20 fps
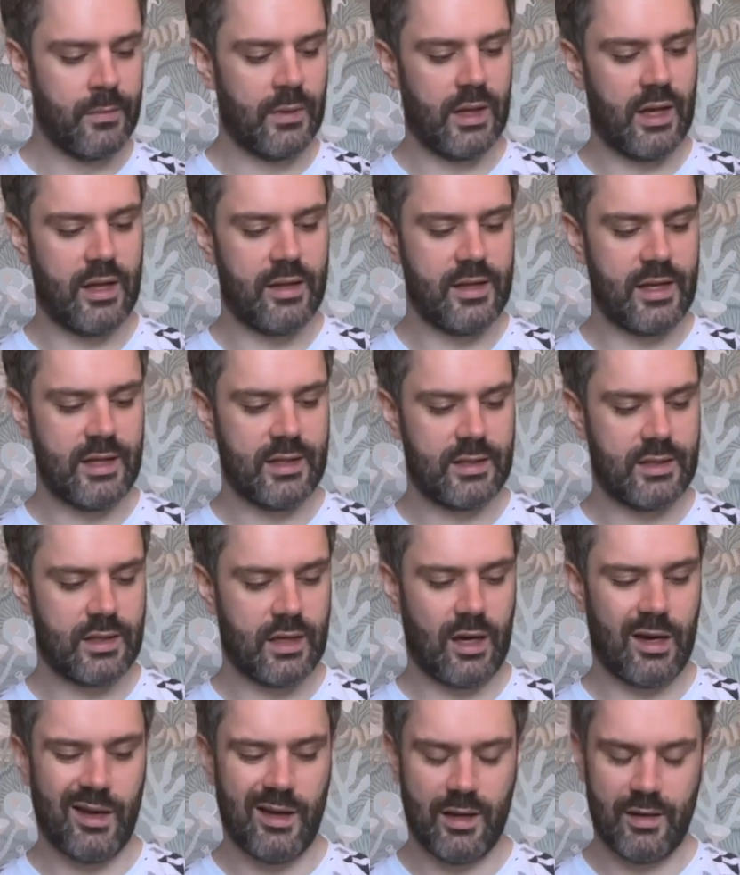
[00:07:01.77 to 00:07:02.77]
And this,
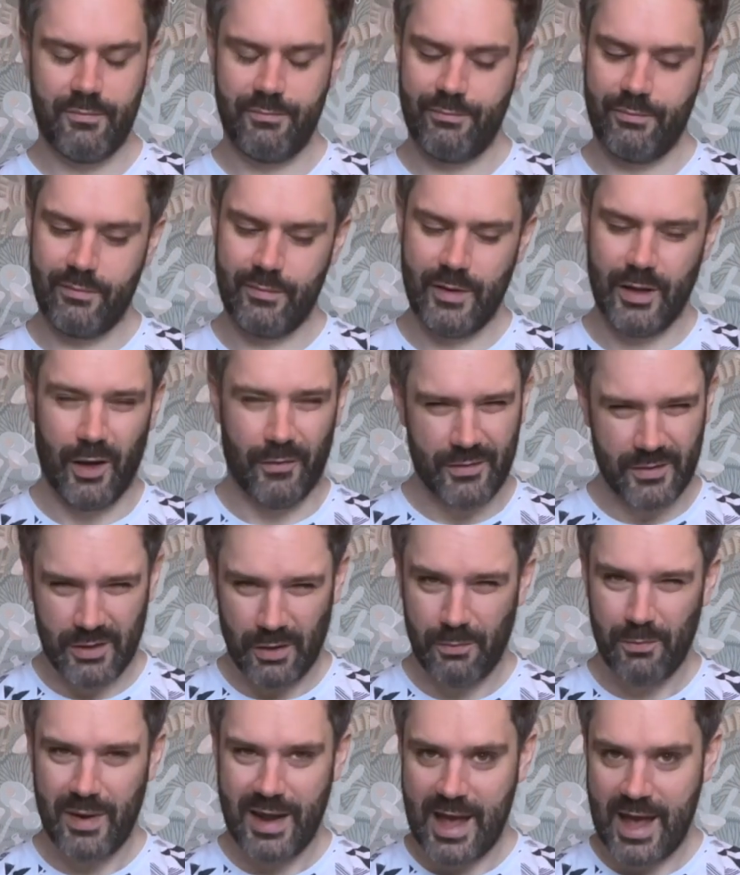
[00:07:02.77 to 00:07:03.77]
off the top
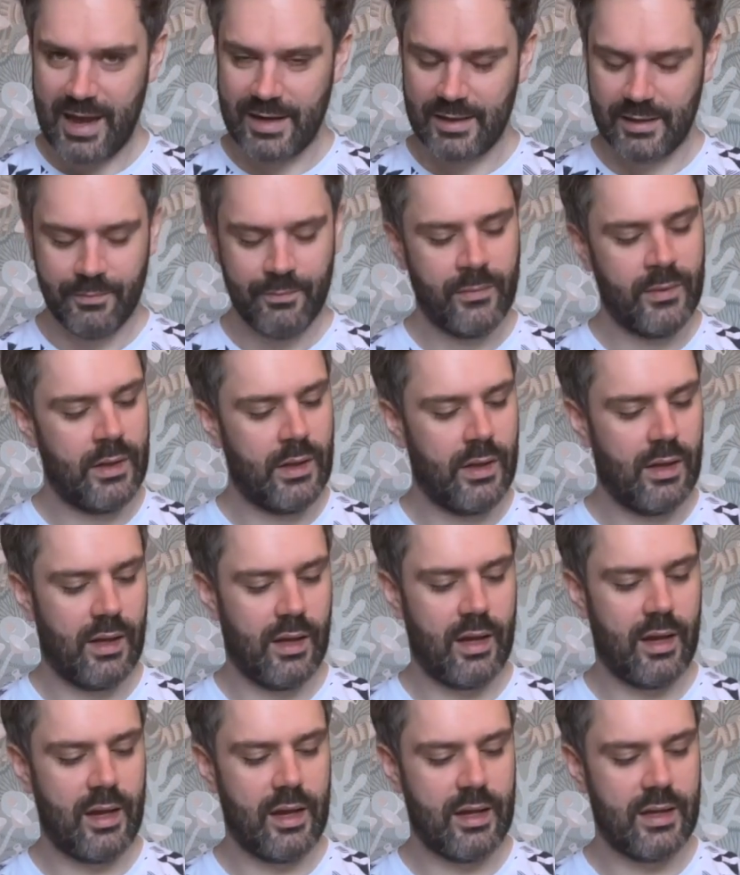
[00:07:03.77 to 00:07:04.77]
of my head,
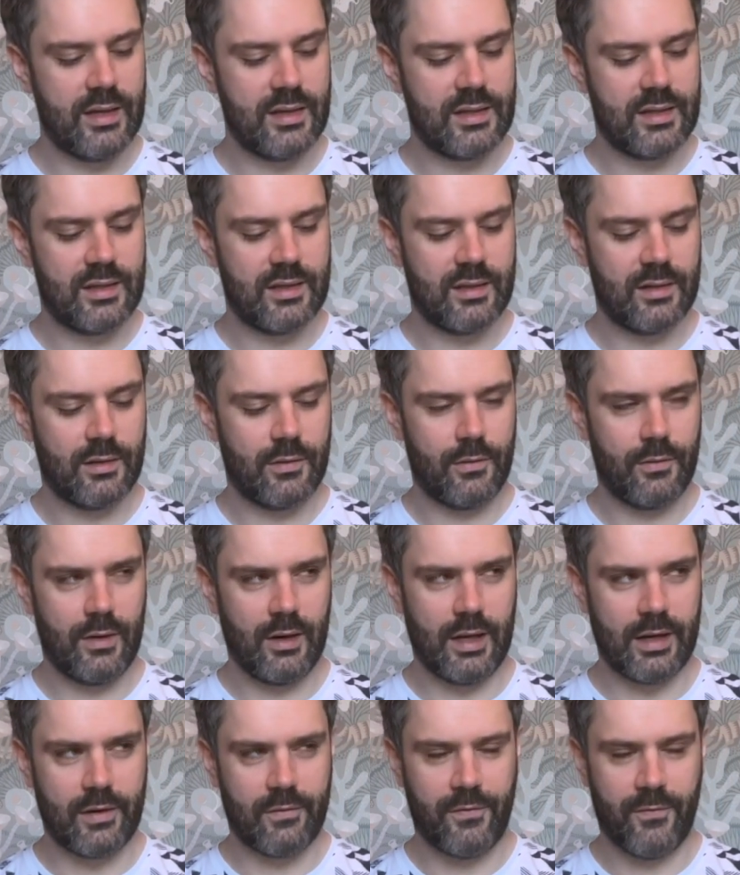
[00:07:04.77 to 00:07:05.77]
it's
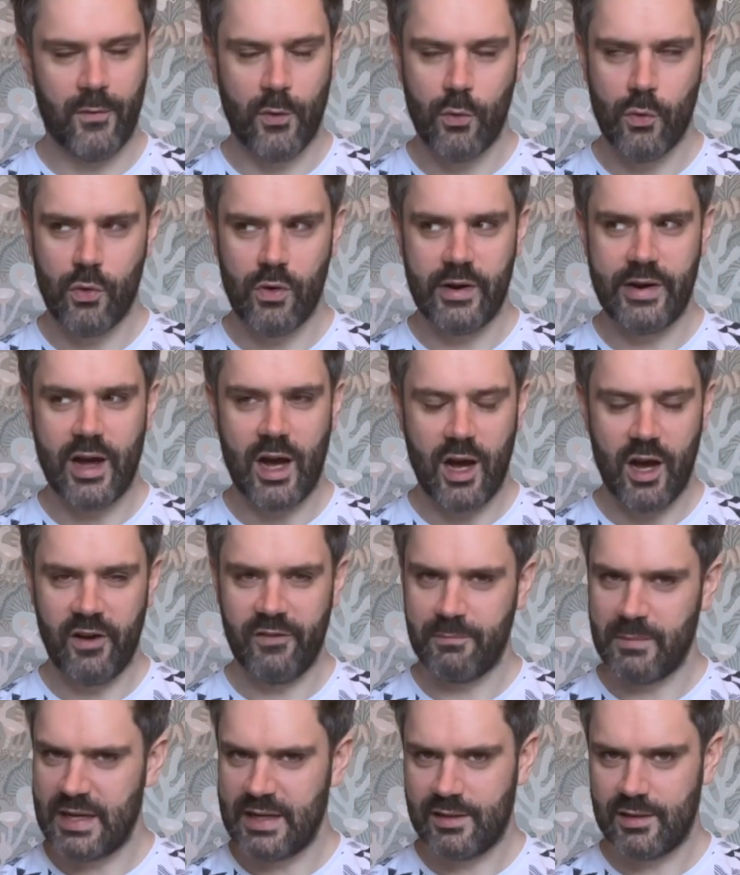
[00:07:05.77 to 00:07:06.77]
like 4.5
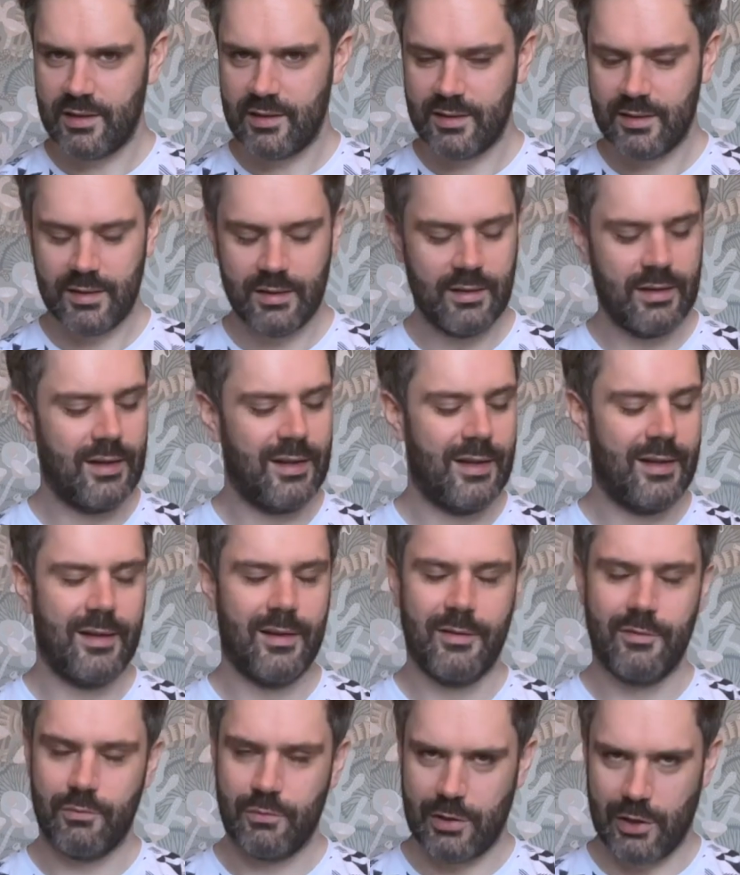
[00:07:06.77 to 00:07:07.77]
meters.
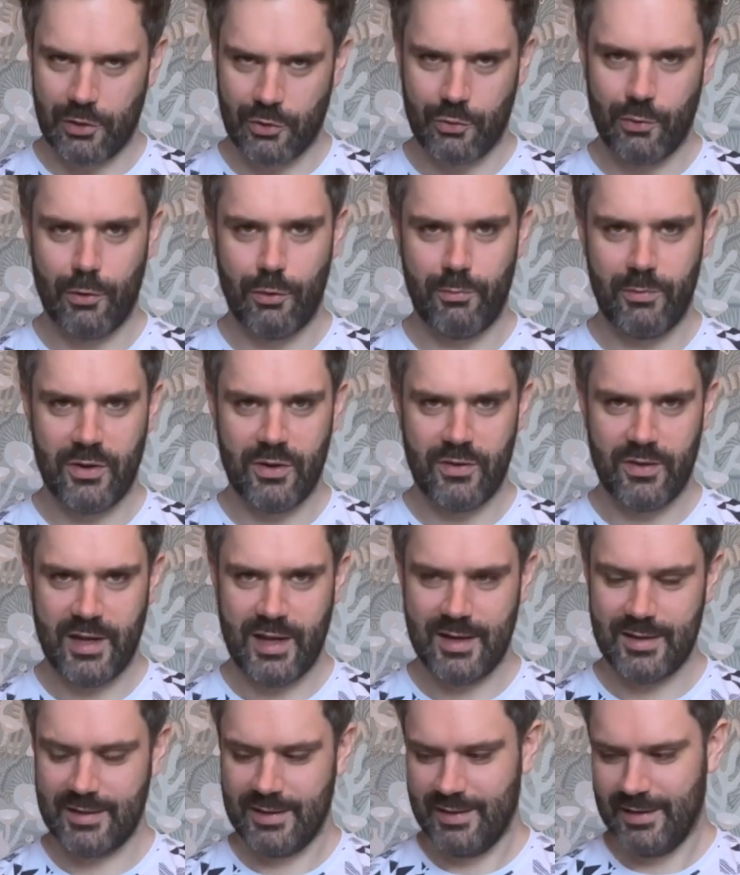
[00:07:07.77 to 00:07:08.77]
Don't quote me on
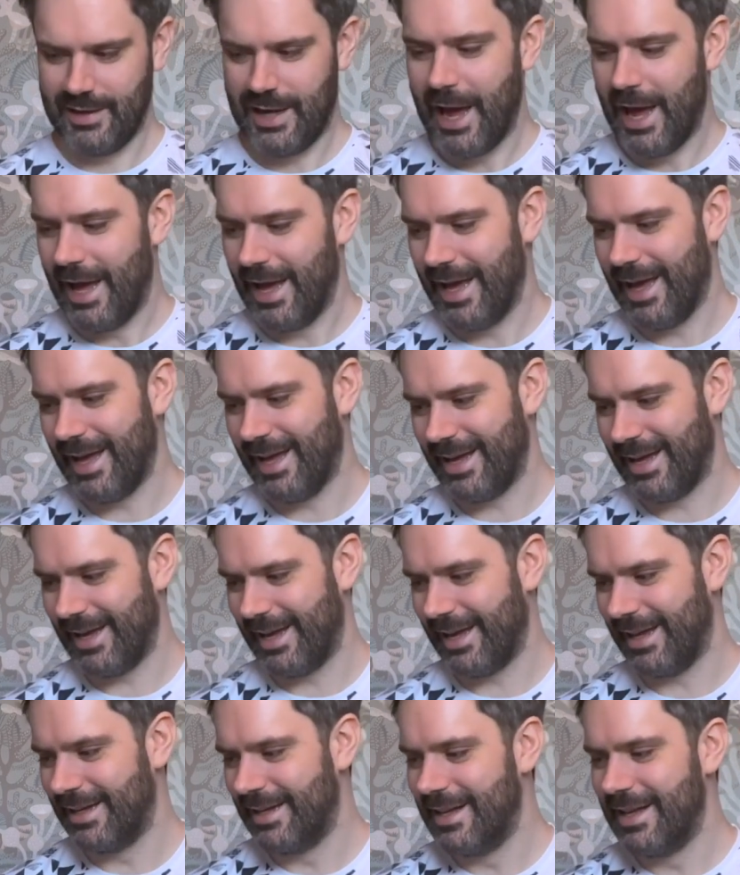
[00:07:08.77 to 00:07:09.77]

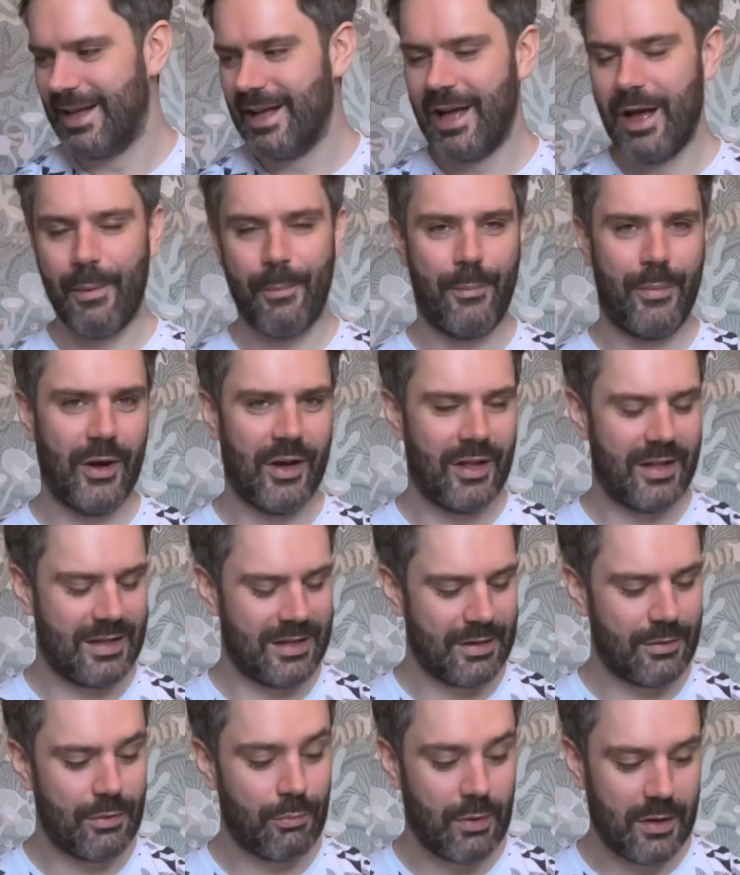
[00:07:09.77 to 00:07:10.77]
that, but
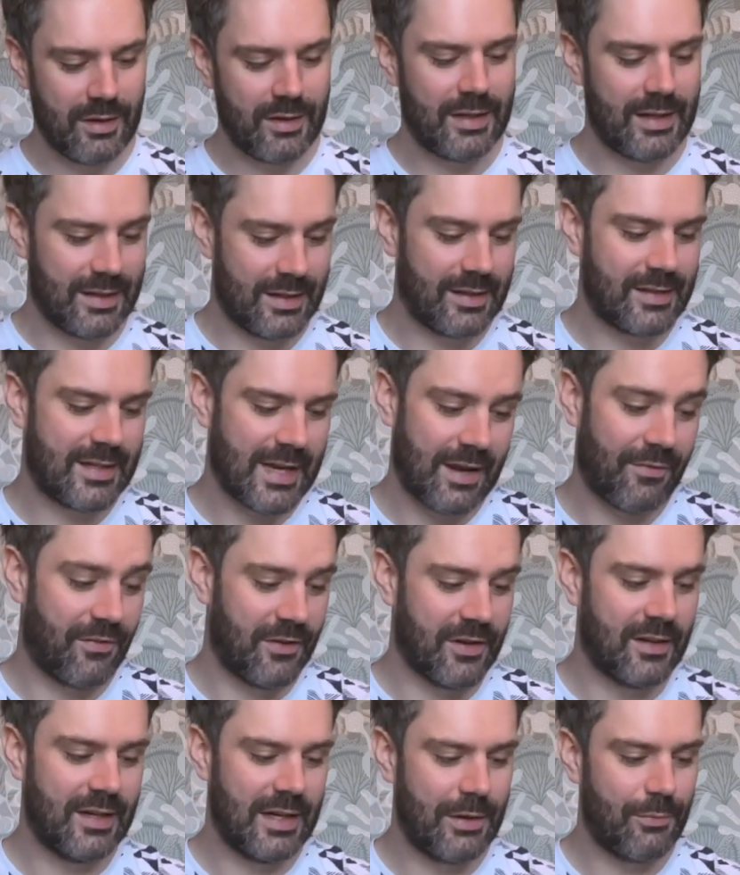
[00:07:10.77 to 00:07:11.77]
it
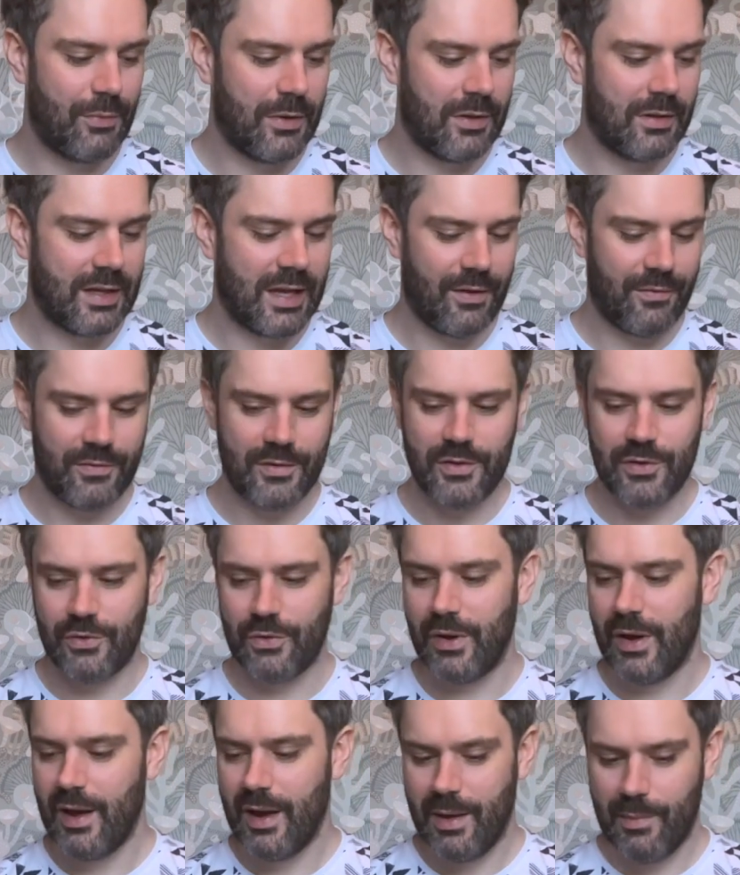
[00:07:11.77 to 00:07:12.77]
definitely will give
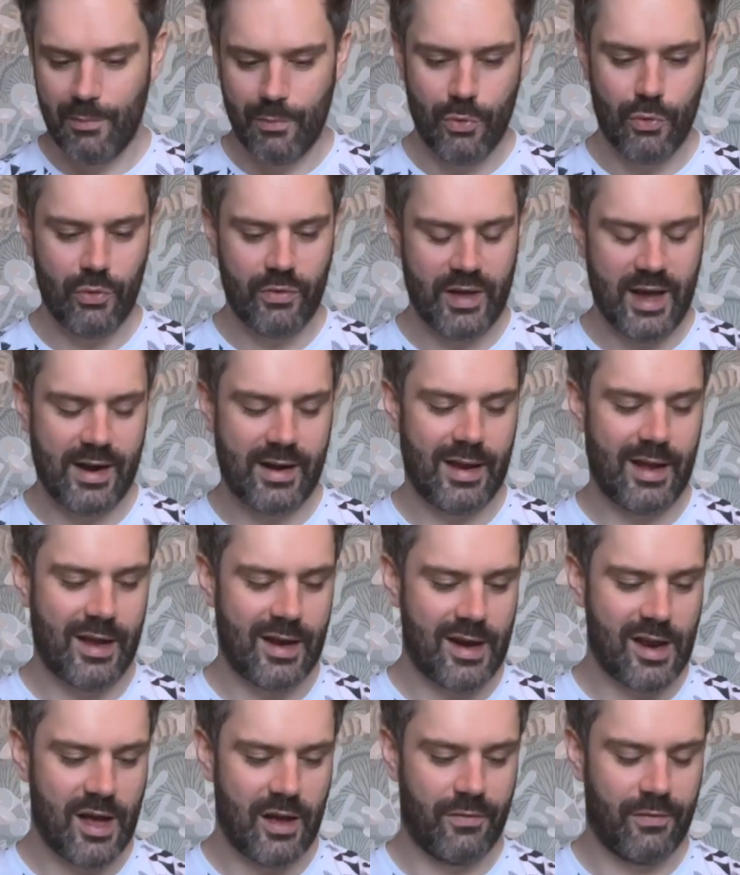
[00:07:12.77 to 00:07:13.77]
you more than
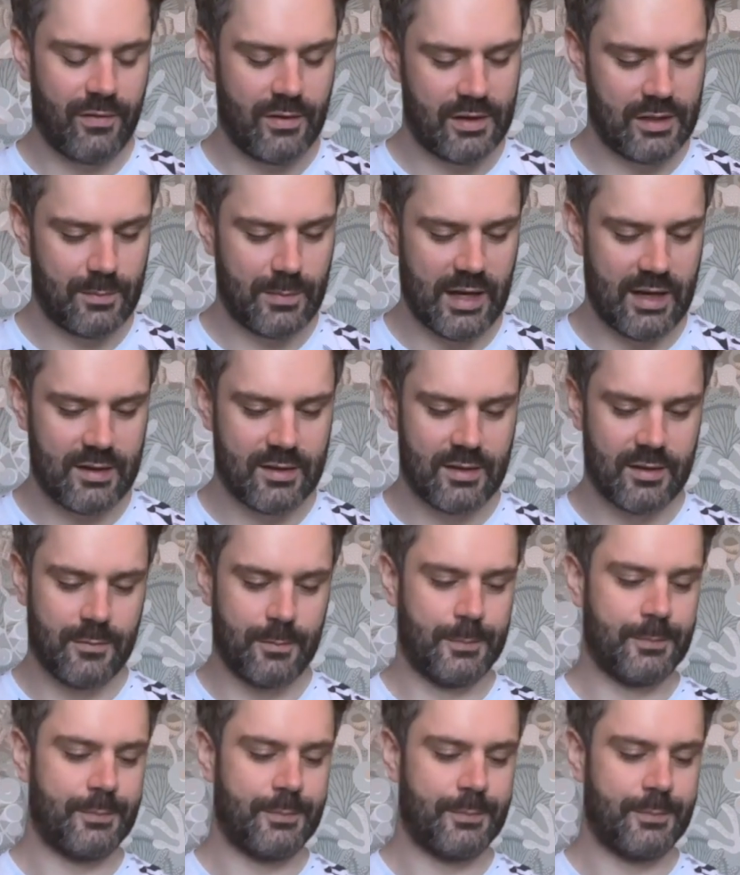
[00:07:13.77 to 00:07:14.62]
enough space.